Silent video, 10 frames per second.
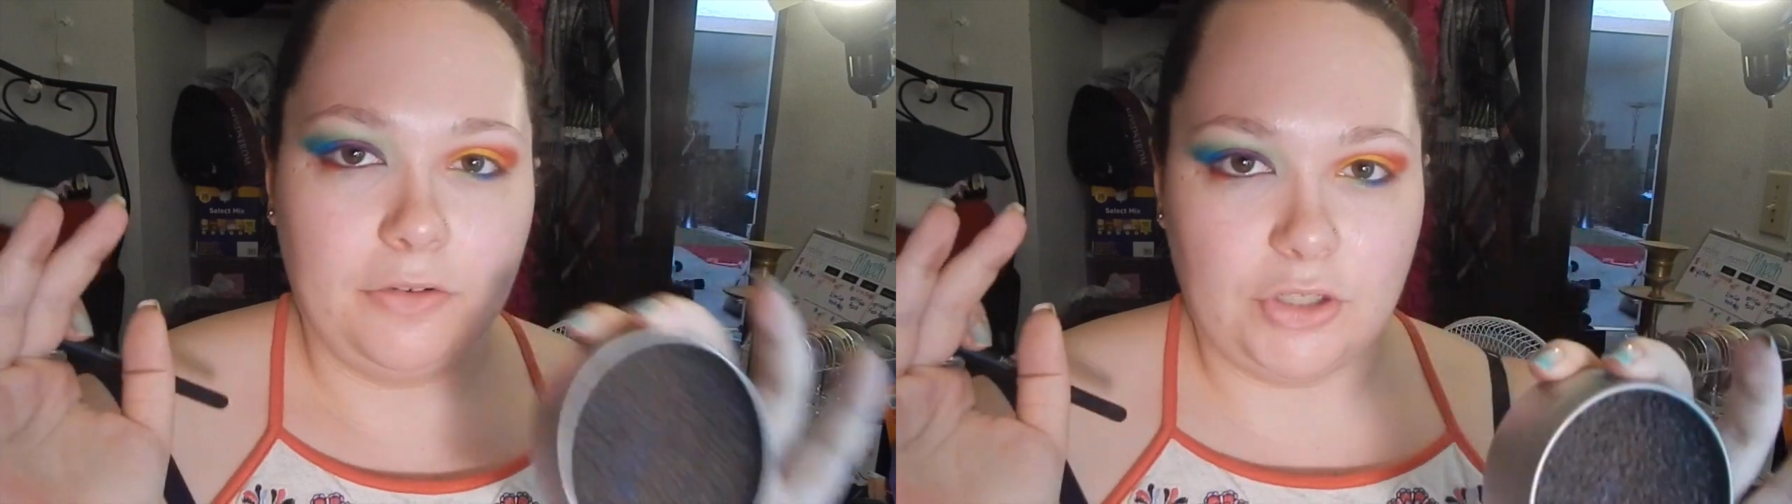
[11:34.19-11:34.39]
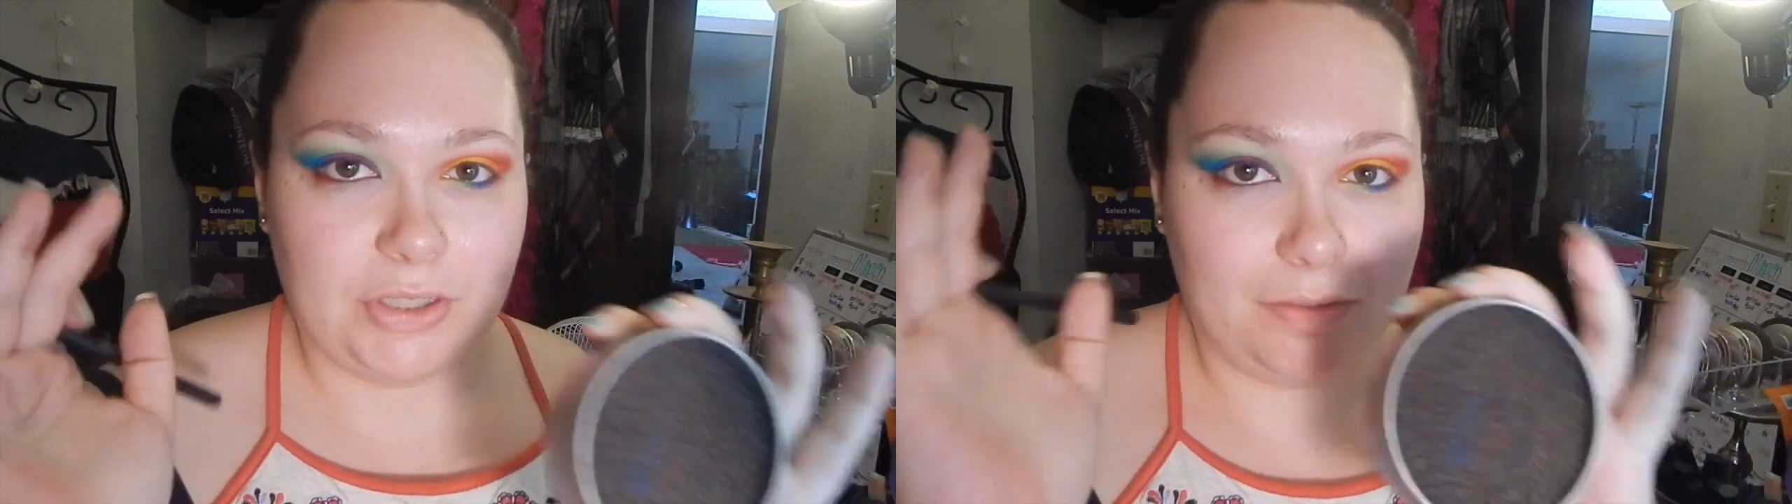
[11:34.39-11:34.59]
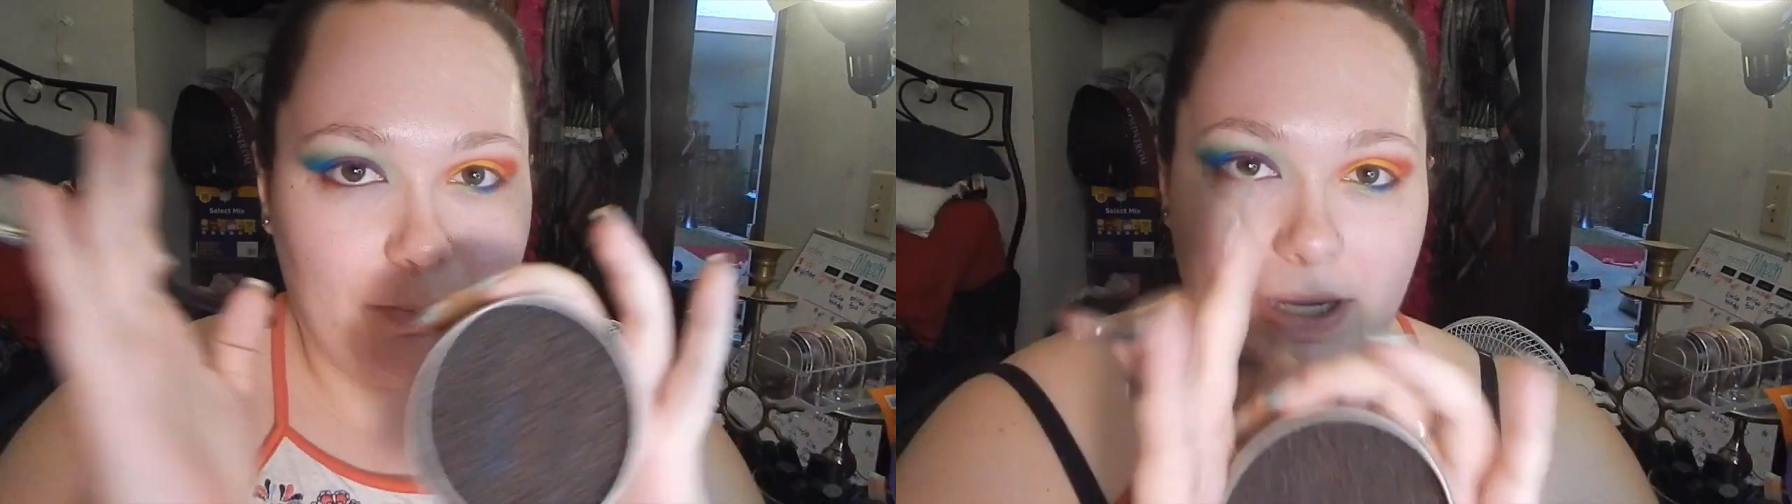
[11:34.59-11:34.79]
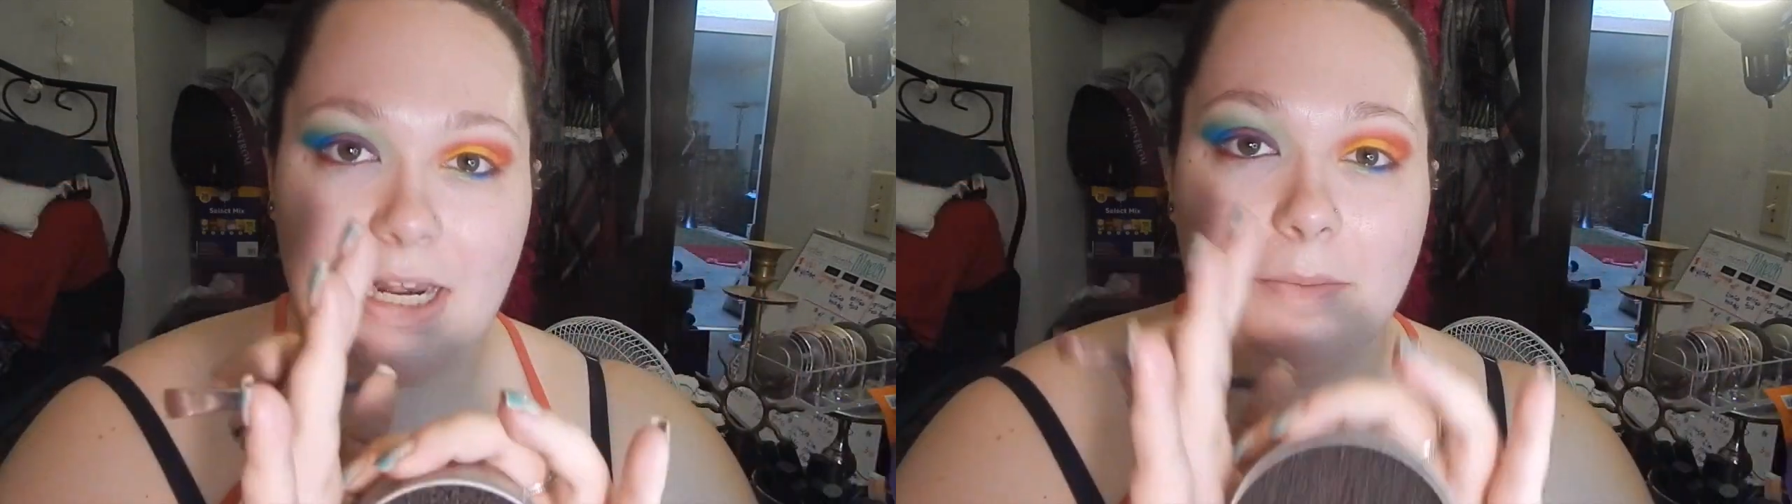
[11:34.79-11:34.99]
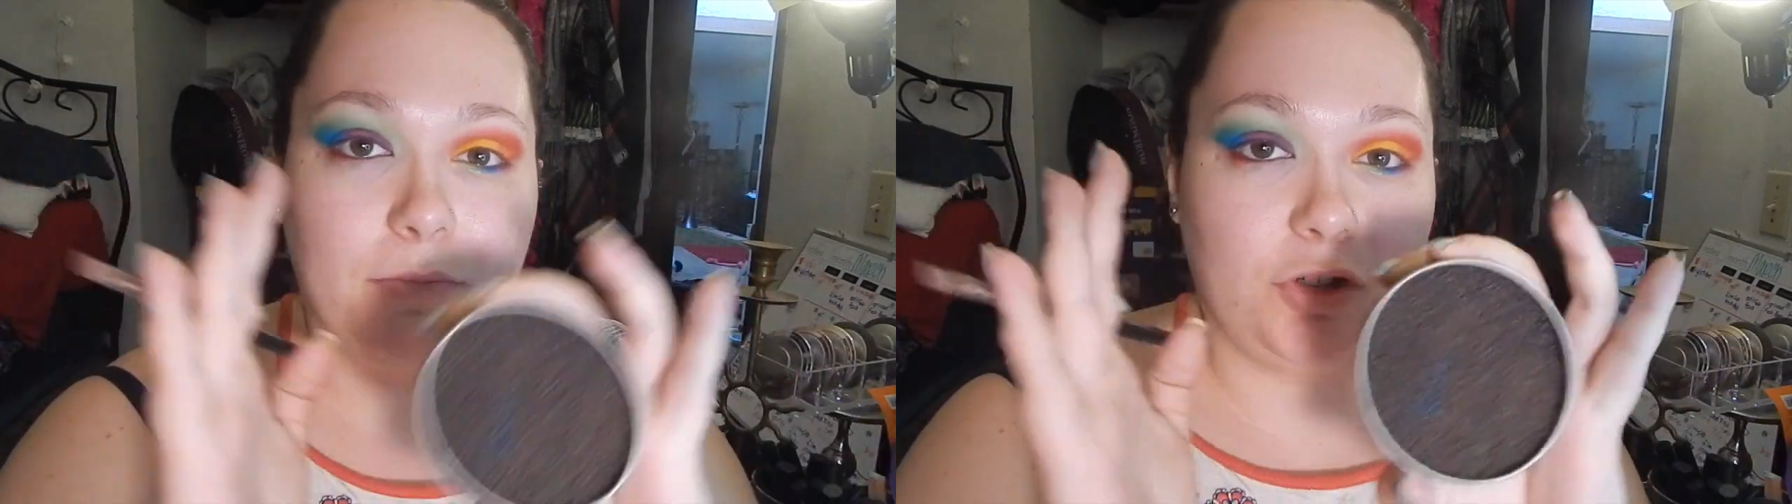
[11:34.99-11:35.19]
just pick it
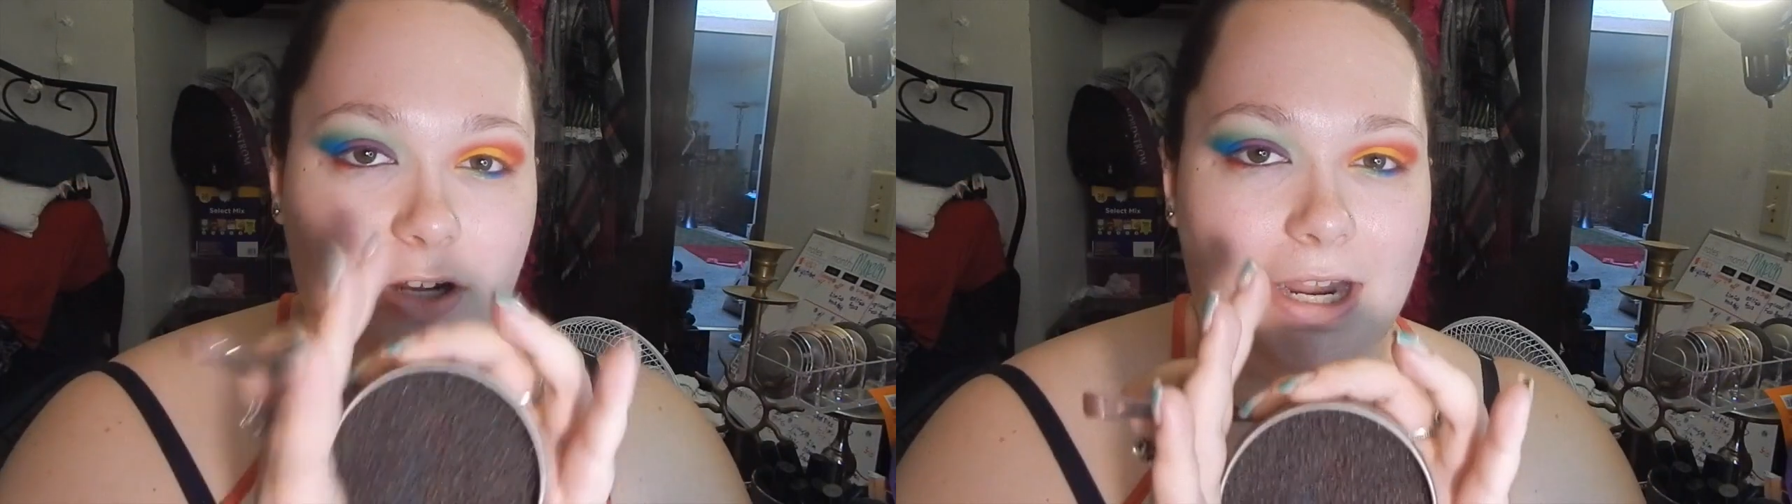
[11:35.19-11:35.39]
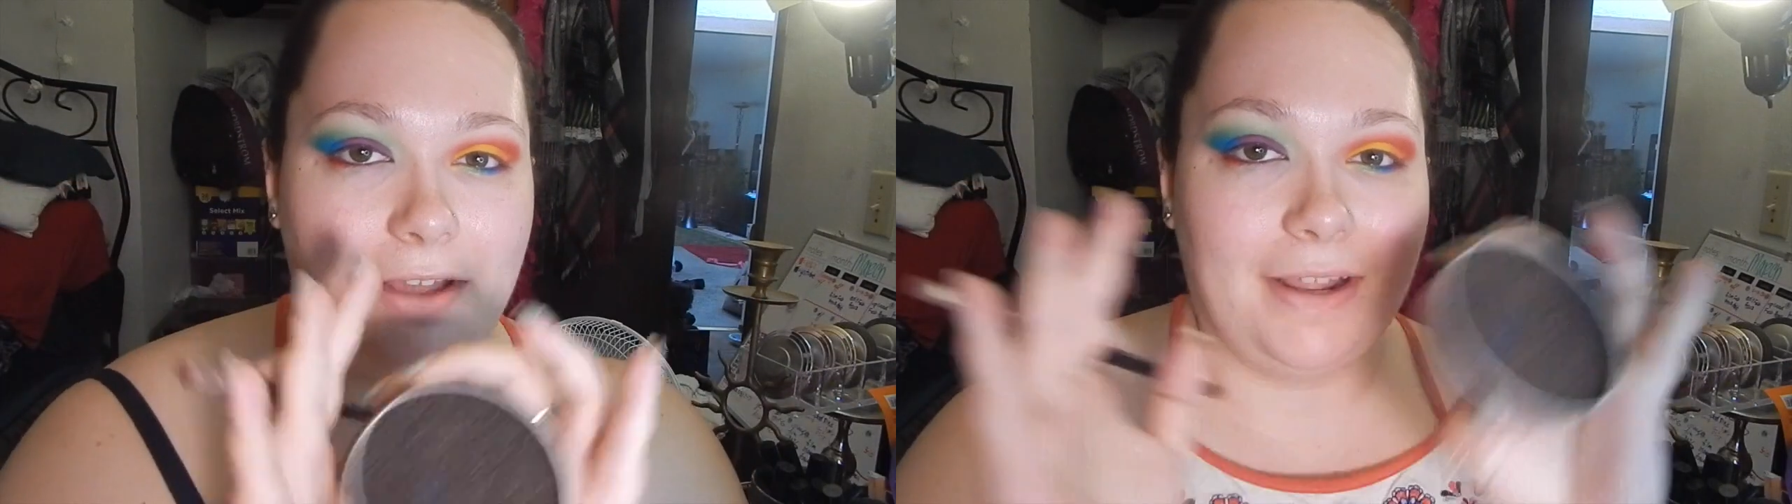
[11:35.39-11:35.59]
up, try it out.